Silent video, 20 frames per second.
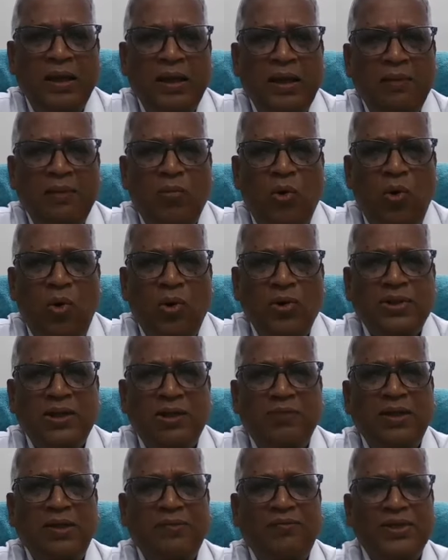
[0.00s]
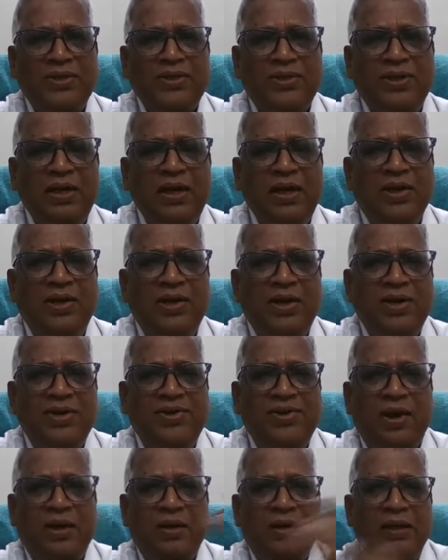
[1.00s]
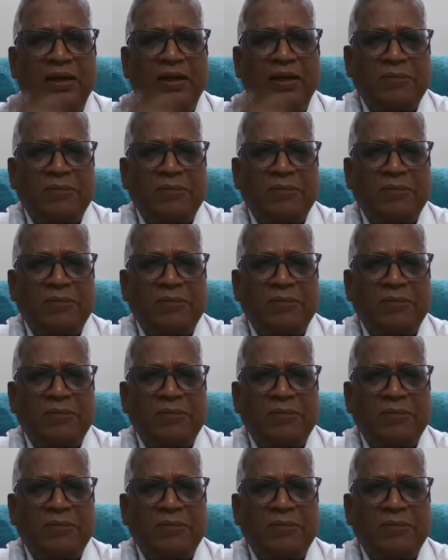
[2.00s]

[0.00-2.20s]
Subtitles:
in most of the Western literature,